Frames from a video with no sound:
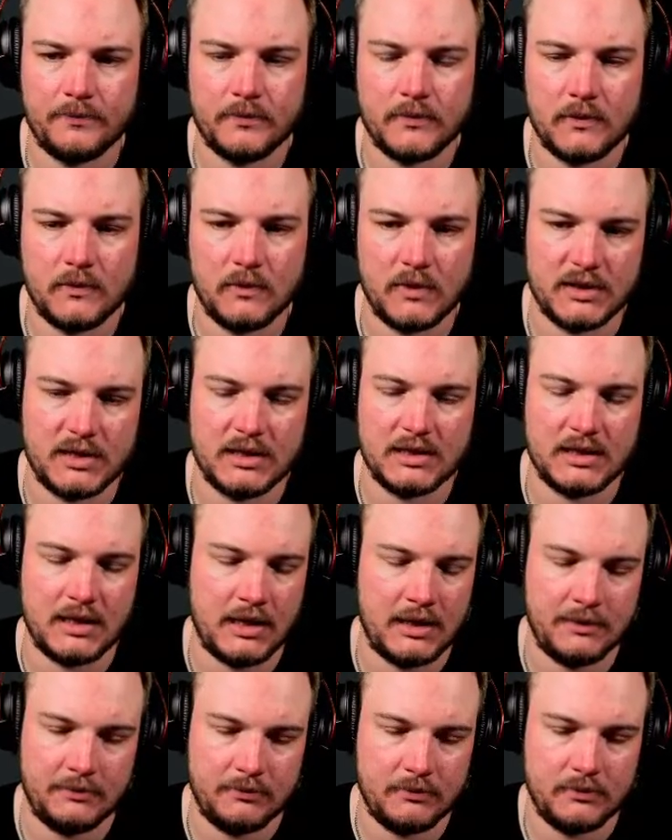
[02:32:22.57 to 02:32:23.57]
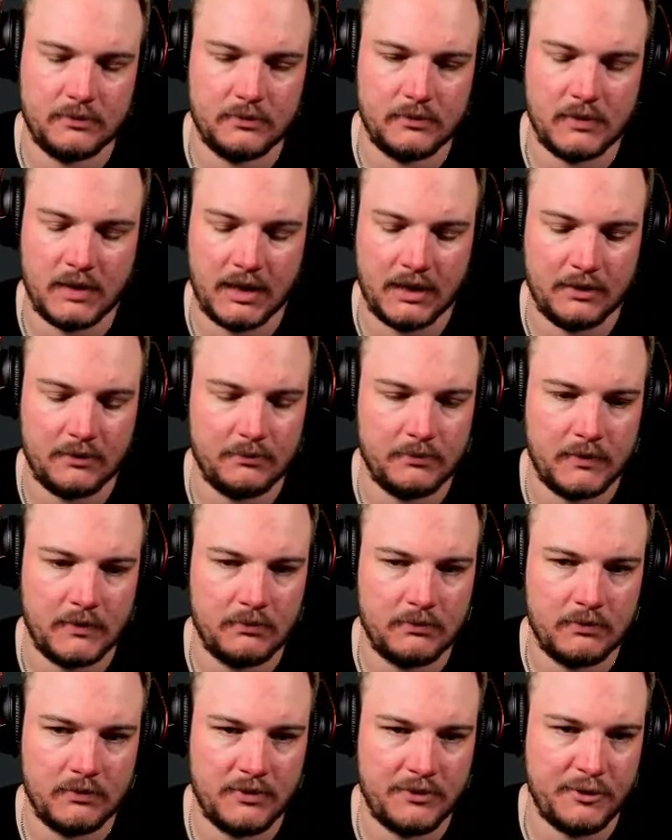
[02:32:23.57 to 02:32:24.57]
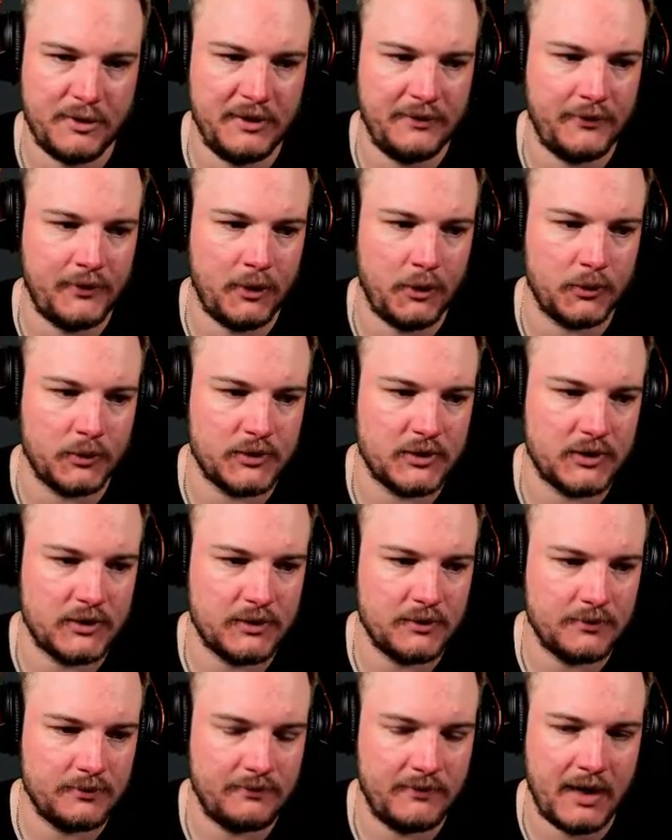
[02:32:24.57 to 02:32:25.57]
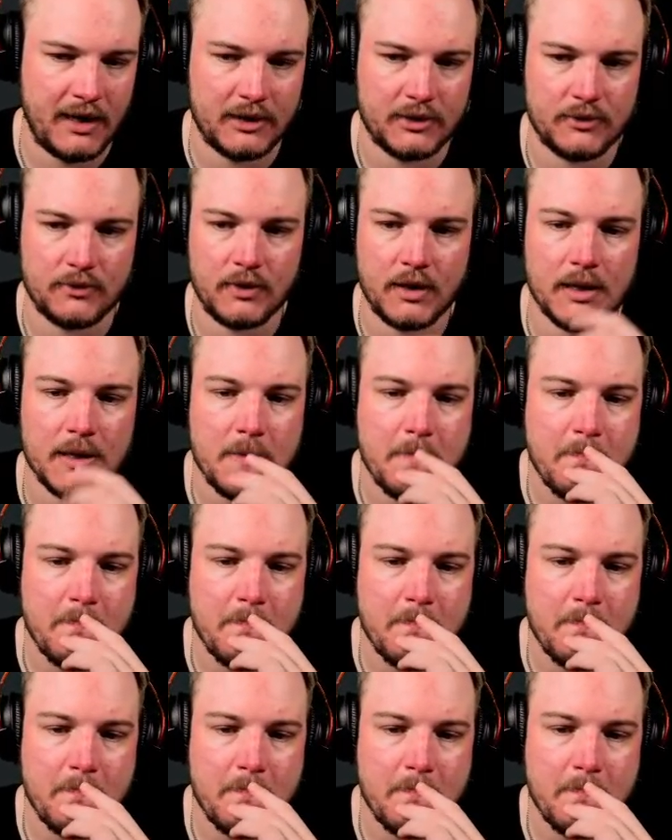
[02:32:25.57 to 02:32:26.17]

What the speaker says: which is a like 3 float vector, right?